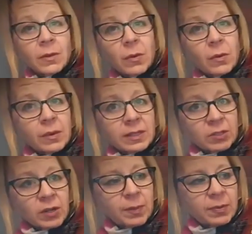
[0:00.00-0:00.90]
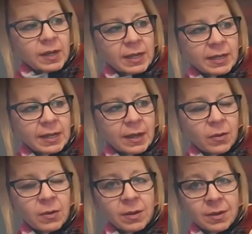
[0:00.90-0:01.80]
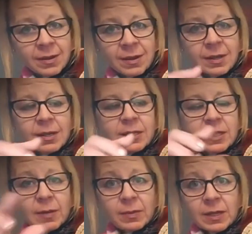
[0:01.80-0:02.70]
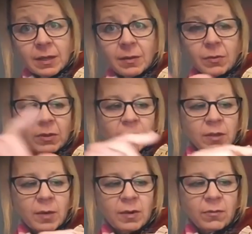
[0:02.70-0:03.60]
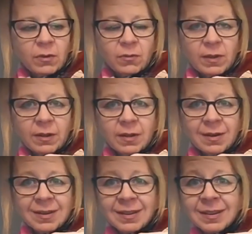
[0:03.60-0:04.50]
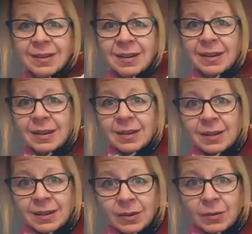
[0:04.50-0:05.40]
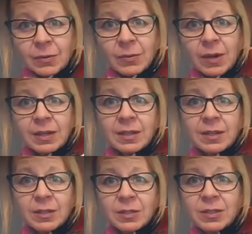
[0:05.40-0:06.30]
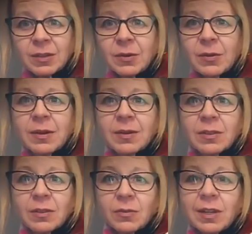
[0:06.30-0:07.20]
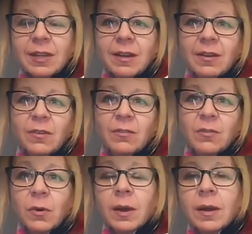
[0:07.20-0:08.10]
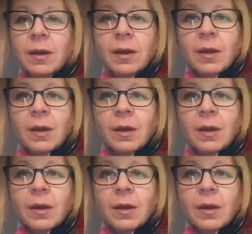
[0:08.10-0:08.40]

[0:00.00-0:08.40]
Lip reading: So let's try plucking now. Same thing with your thumb and first finger. 1, 2, 3, 4.